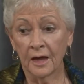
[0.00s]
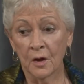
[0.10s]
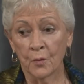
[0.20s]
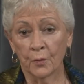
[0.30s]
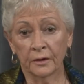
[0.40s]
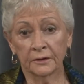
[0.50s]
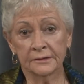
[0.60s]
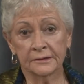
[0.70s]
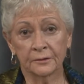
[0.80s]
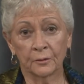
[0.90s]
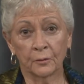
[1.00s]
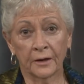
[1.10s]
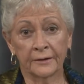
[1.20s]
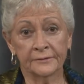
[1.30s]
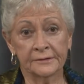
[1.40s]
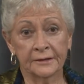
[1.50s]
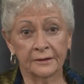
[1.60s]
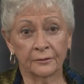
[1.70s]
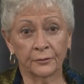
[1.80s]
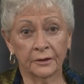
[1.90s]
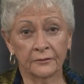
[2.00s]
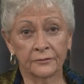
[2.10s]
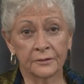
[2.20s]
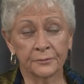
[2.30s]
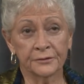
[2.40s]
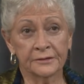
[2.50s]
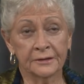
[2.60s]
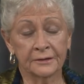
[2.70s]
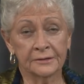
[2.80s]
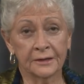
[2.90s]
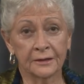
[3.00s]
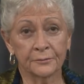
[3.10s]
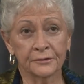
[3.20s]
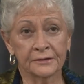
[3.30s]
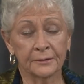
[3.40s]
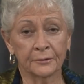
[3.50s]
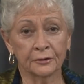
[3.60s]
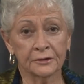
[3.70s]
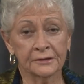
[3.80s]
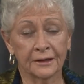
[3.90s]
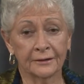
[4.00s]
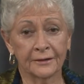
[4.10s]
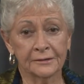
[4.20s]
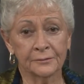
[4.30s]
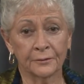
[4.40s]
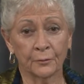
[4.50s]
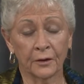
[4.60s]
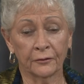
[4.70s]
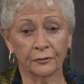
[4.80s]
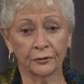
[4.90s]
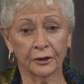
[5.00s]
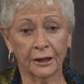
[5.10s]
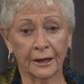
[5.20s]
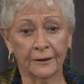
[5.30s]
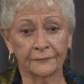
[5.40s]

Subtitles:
Well, it's an old wives' tale. Whatever the inside of the persimmon looks like, that's what the weather you're going to have.